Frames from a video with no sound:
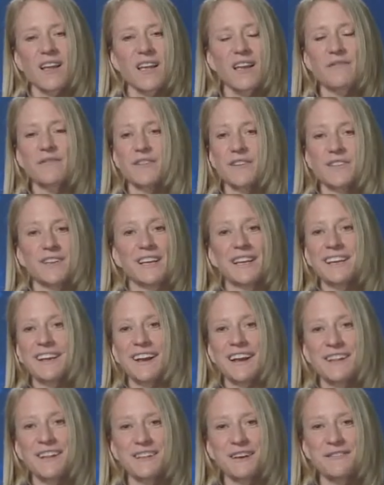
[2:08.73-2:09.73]
Everything.
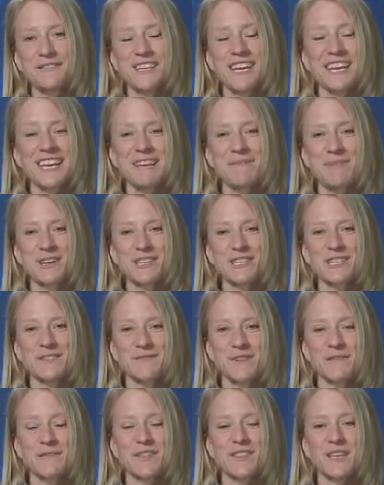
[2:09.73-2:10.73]
I love taking pictures
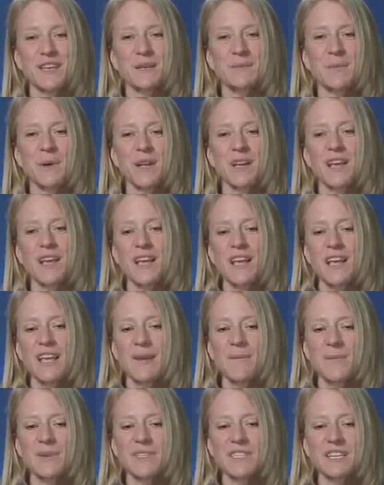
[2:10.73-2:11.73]
of everything, but
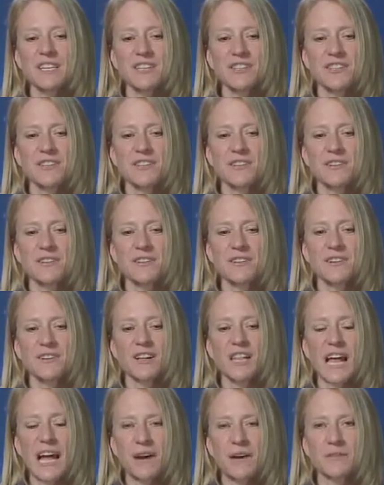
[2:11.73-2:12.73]
in particular,
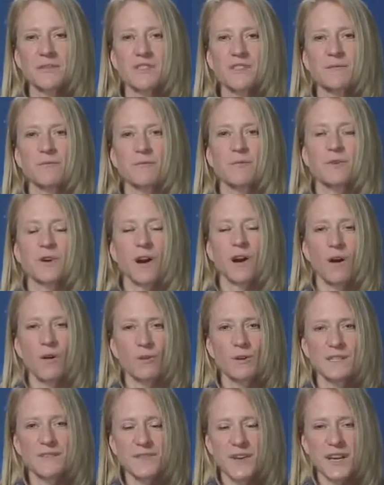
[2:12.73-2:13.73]
clouds were
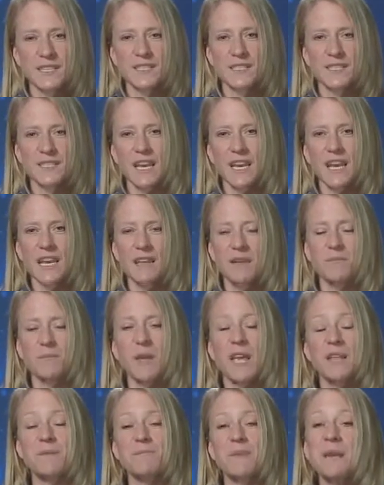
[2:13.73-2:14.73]
always fascinating,
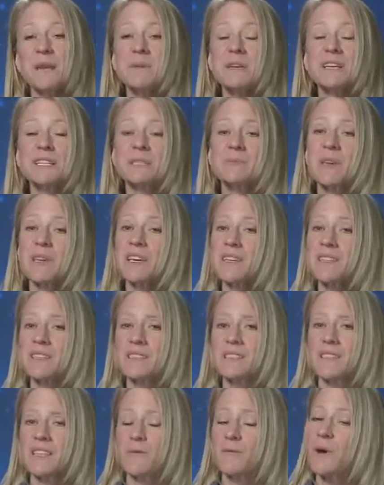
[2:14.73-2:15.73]
and maybe it's
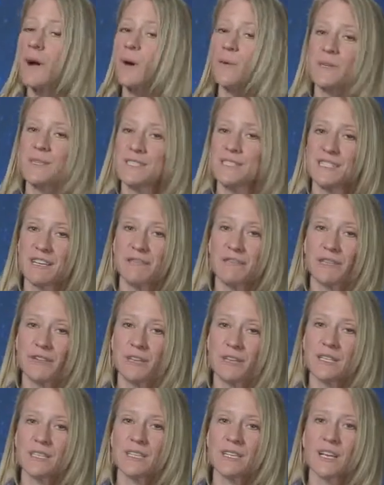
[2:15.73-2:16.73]
because they were always
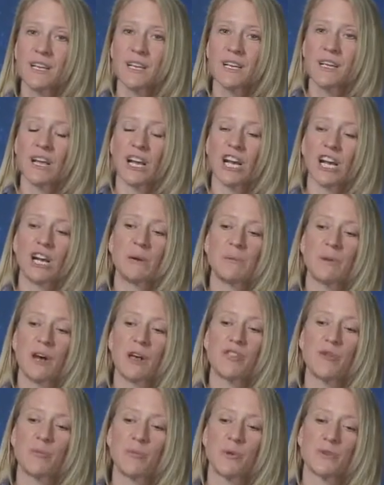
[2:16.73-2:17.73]
different.
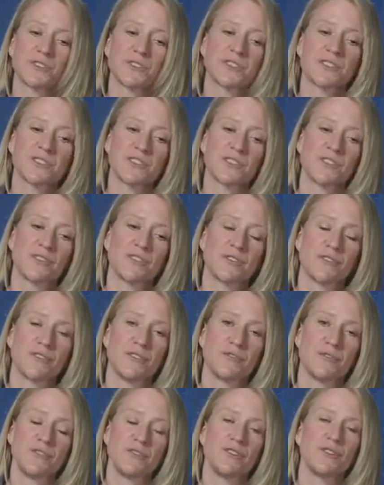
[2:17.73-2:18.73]
Other portions of the Earth,
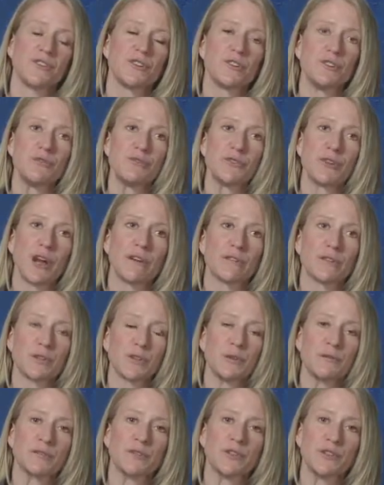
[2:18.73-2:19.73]
you
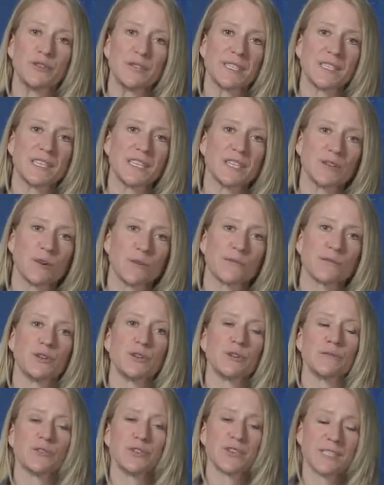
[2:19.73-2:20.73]
travel over and you see it over
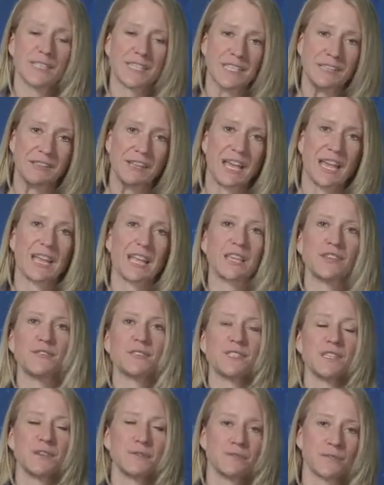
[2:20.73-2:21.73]
and over. You see a lake,
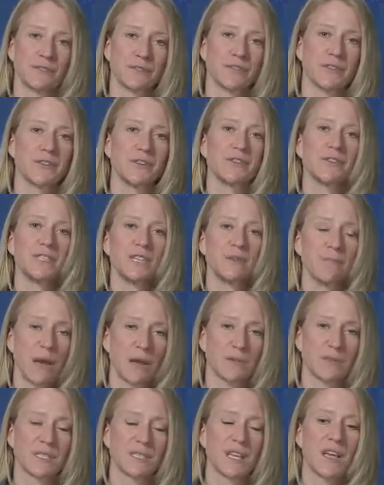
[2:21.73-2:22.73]
you see a river, you see
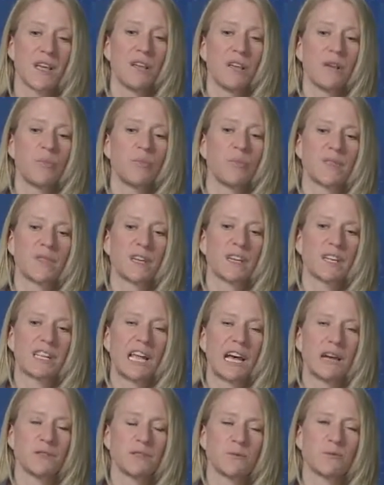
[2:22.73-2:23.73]
mountains, but the
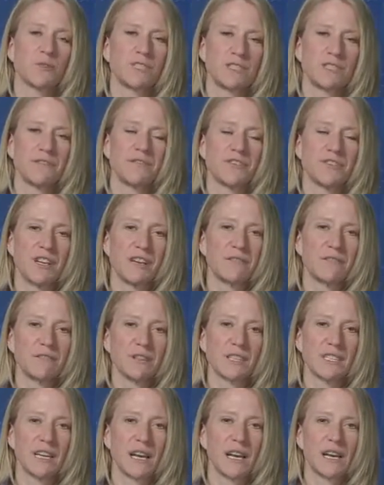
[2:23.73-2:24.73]
clouds were different
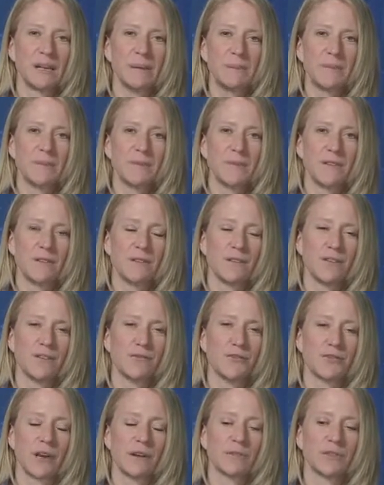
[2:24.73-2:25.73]
every time
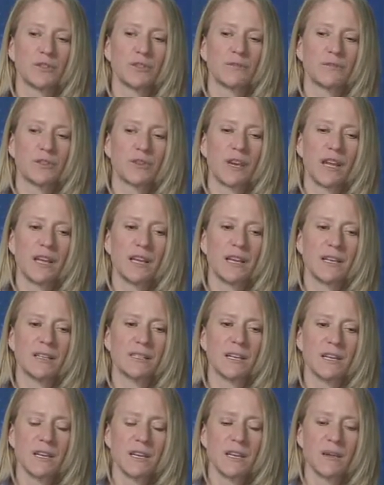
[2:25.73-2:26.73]
you traveled over,
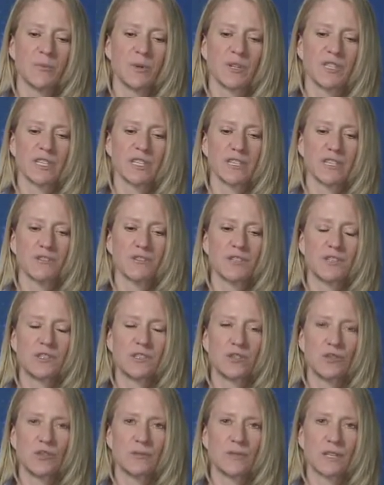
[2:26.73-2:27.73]
and particularly
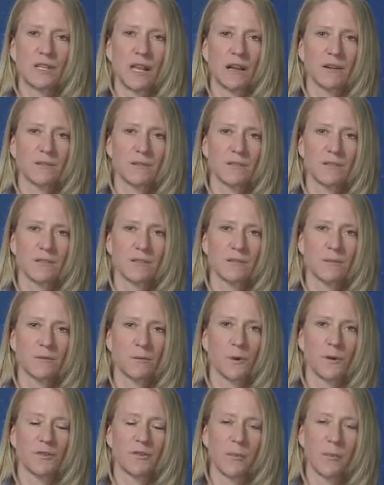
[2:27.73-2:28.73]
storm clouds
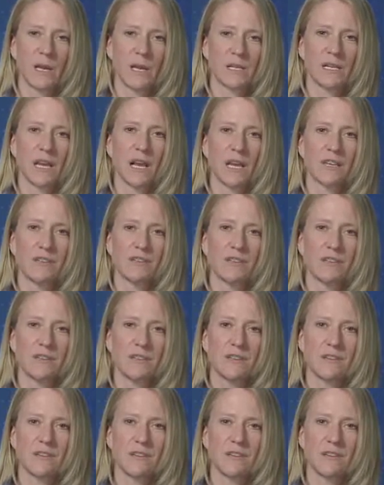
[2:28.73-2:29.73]
were
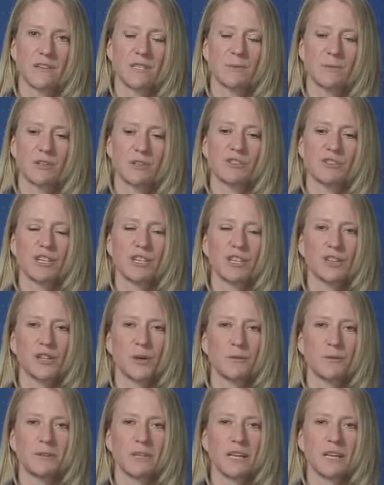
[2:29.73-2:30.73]
spectacular, especially
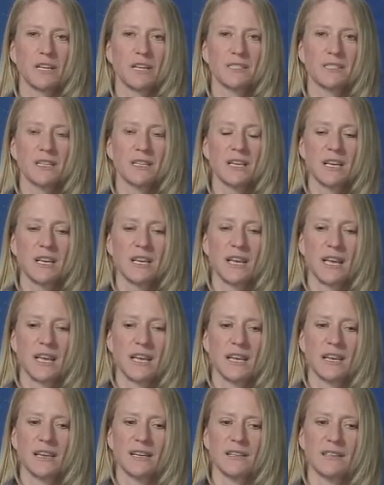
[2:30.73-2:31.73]
in low light.
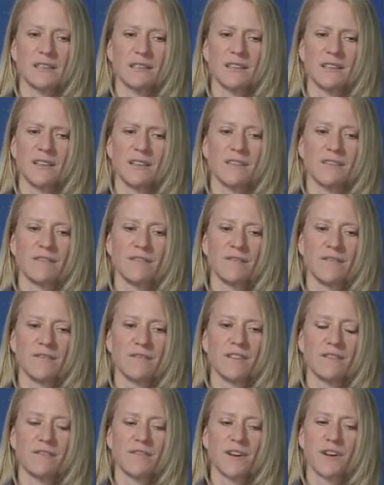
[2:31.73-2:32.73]
And
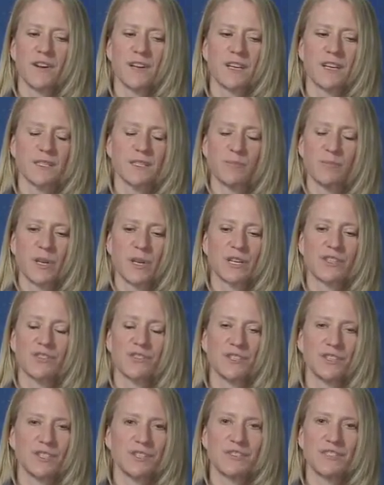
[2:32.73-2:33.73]
the various
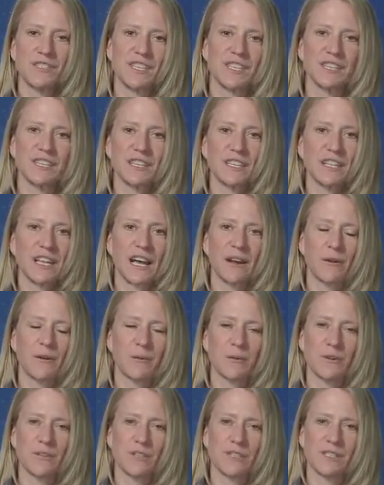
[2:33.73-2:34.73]
pictures you'd see in the
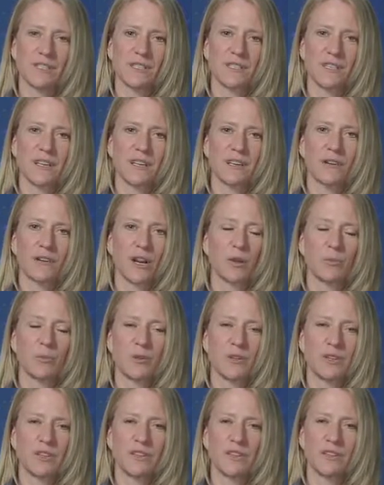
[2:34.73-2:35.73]
cloud were just
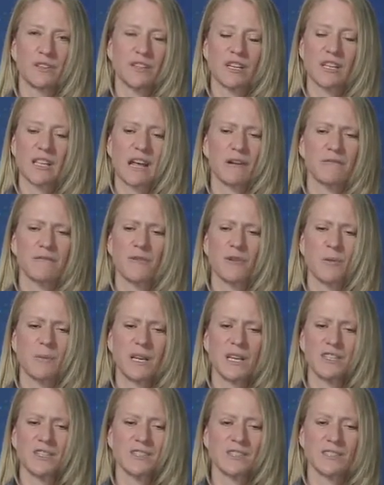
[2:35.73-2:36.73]
incredible, and the cloud
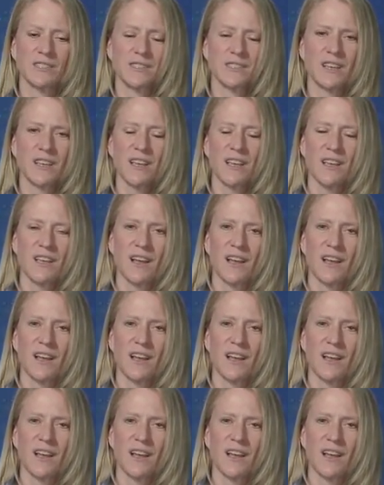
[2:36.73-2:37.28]
formations